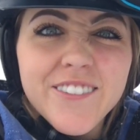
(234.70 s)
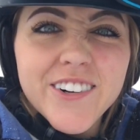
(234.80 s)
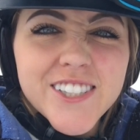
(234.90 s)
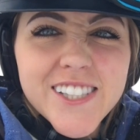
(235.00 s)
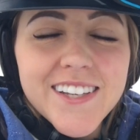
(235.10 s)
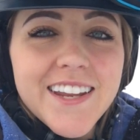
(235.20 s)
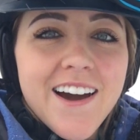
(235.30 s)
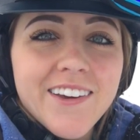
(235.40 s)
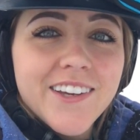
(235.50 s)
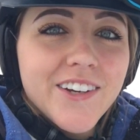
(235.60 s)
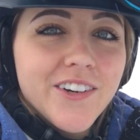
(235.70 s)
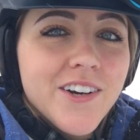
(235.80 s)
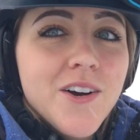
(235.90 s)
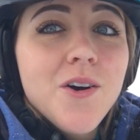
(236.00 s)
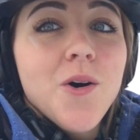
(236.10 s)
We're sitting out here
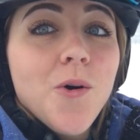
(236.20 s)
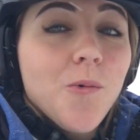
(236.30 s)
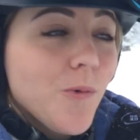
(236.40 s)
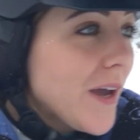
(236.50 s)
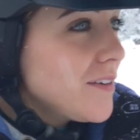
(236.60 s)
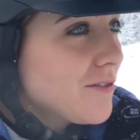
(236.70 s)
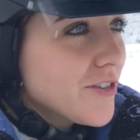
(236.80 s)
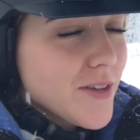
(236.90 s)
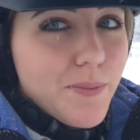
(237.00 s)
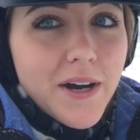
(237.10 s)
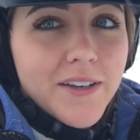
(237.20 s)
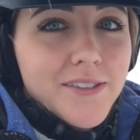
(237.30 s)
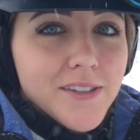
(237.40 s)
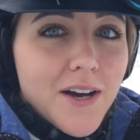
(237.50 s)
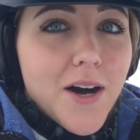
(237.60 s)
waiting for the bus,